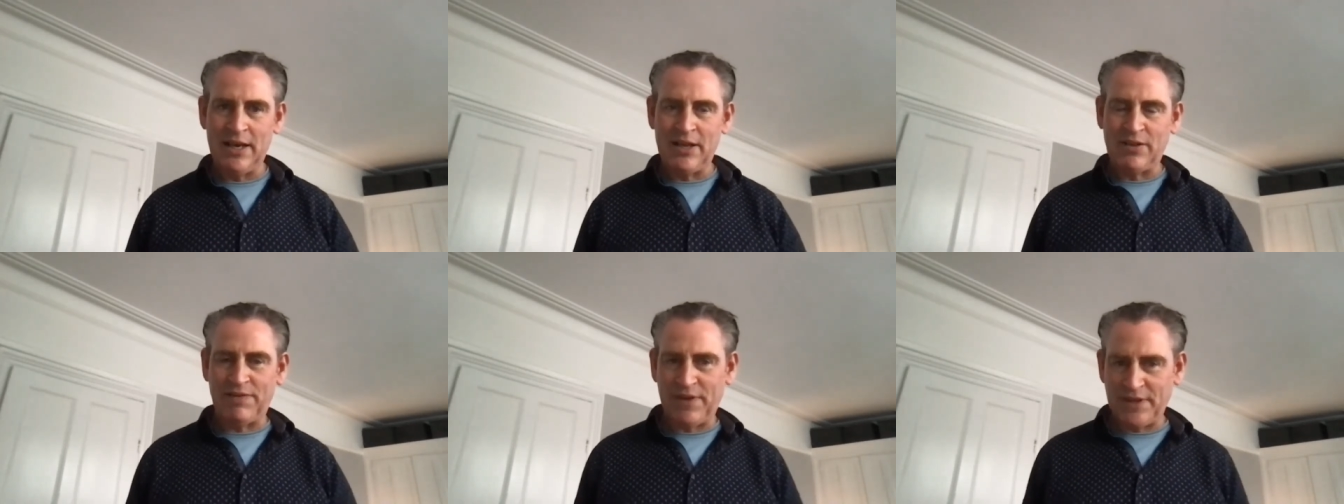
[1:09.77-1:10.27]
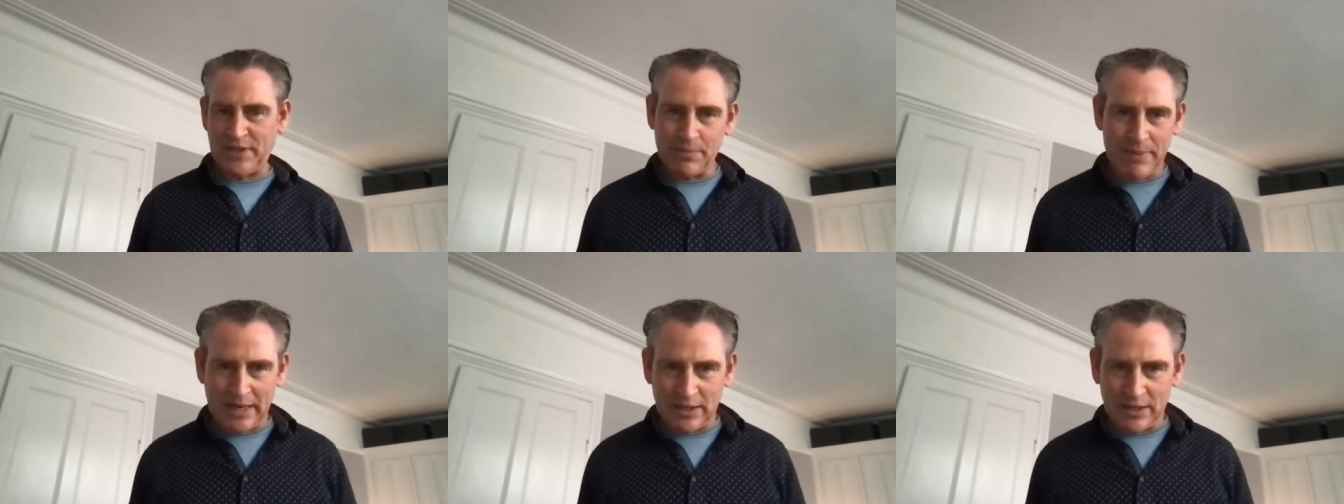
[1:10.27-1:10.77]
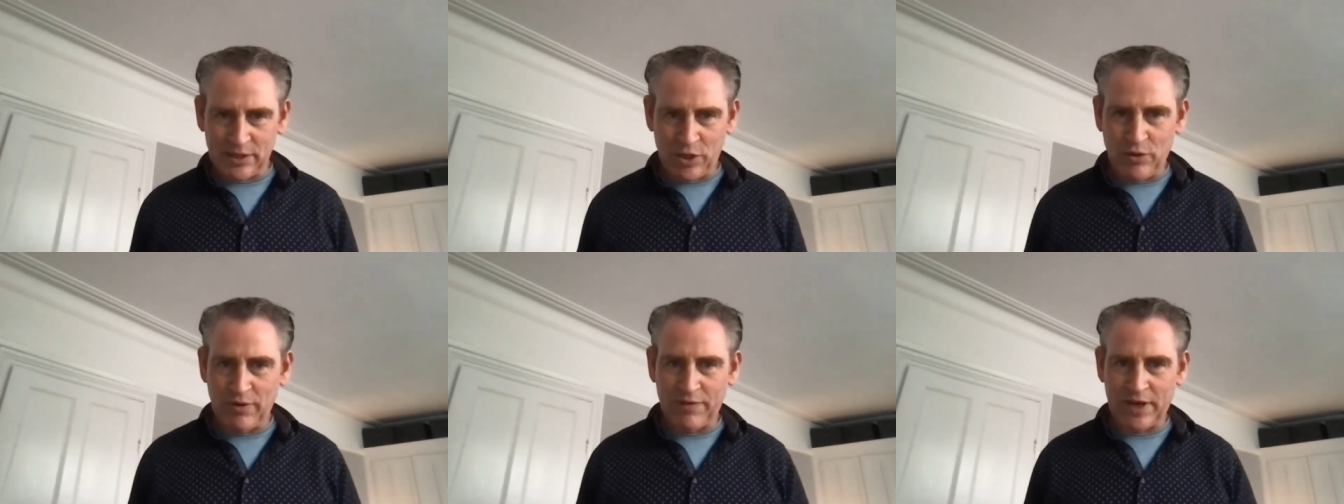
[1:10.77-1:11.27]
the fundamental
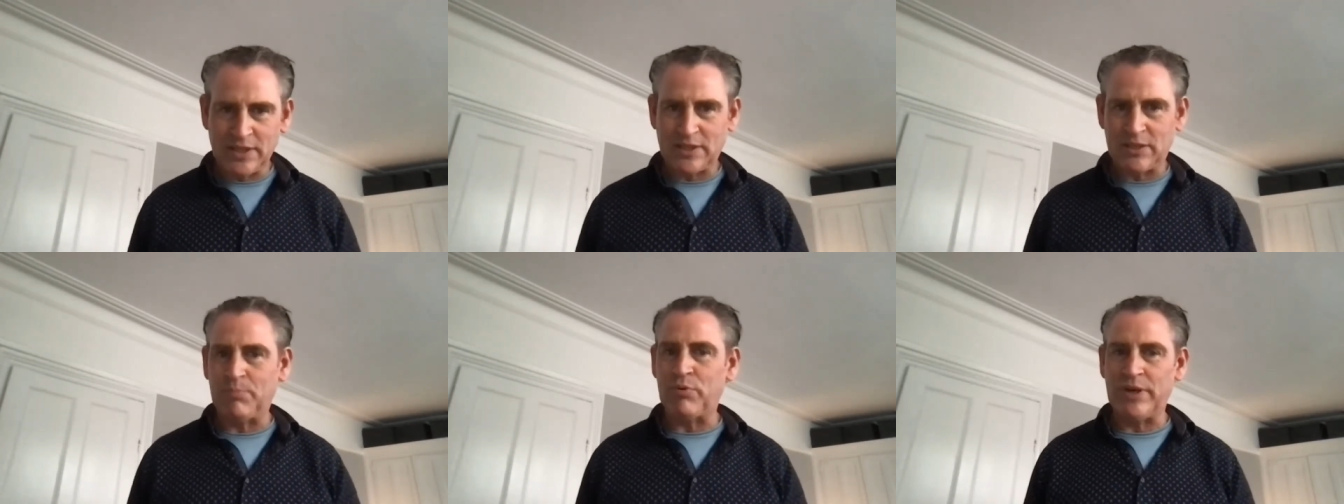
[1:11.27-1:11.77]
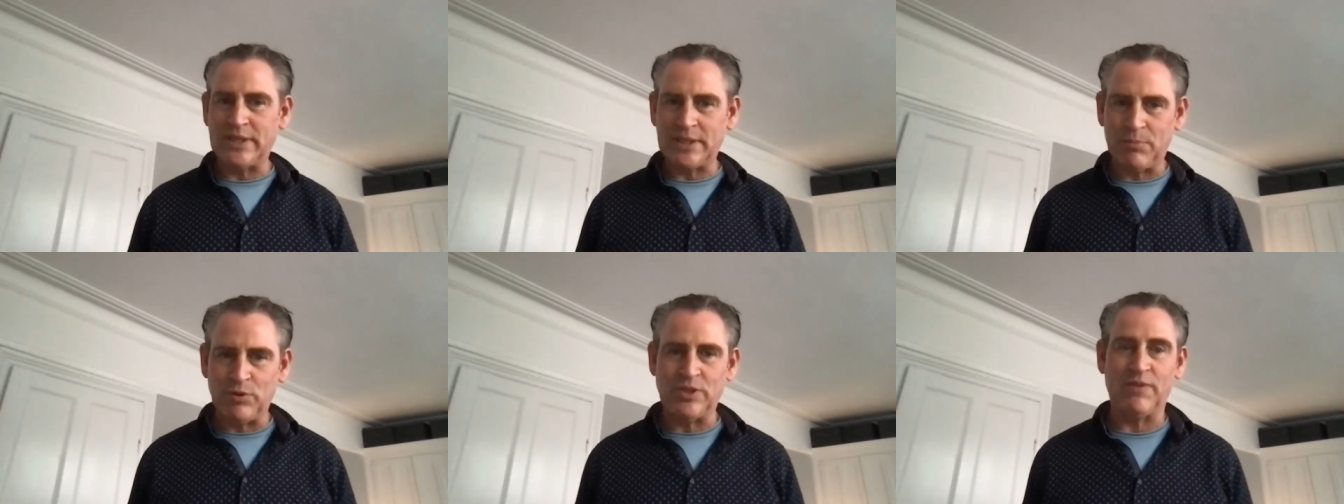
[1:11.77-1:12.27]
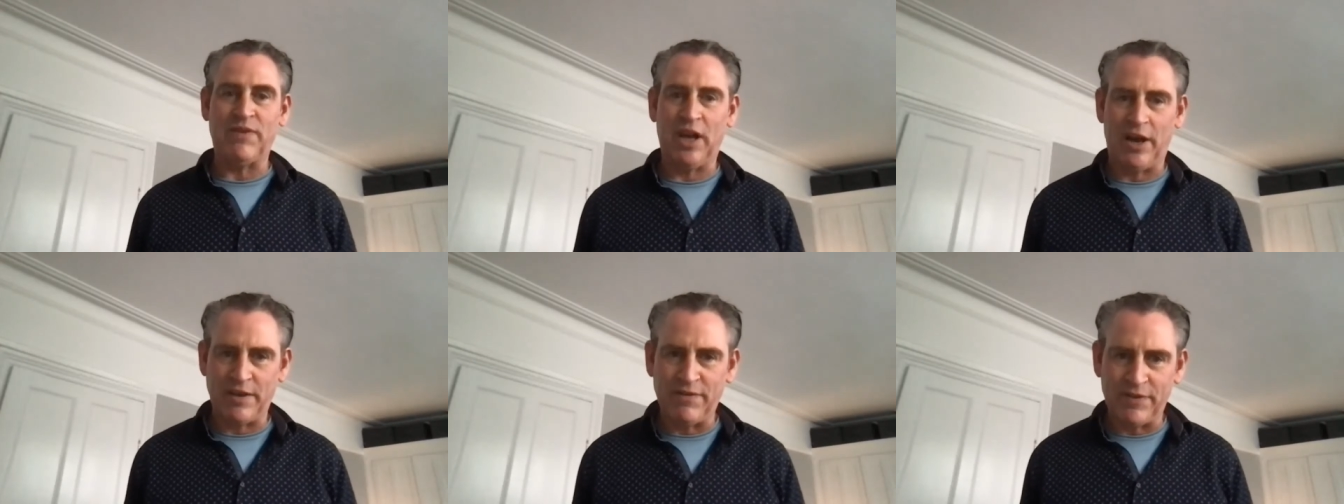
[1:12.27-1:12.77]
universal principles of
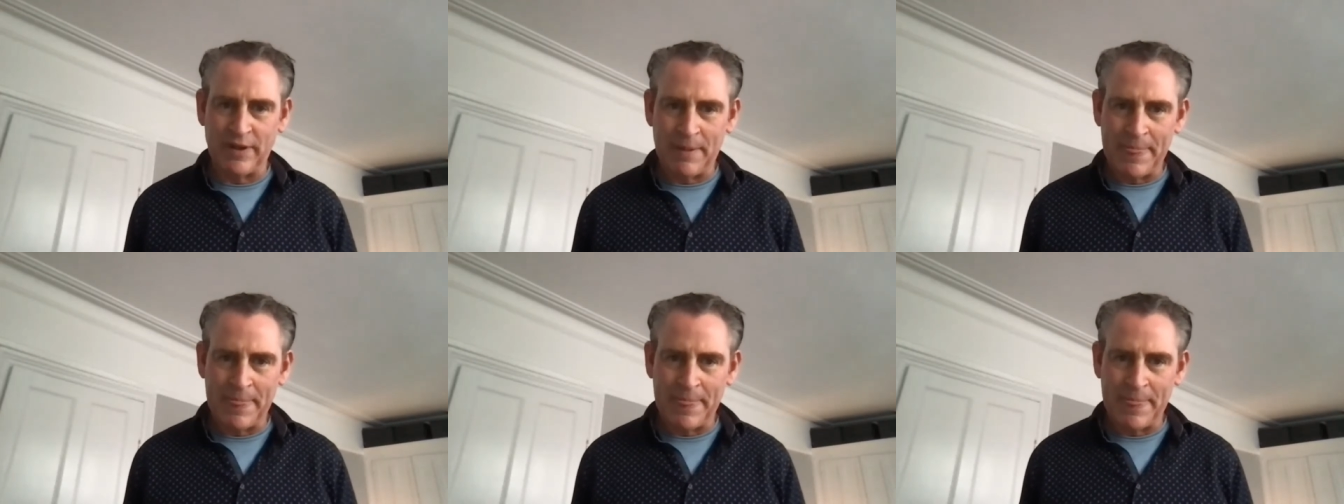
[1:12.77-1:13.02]
life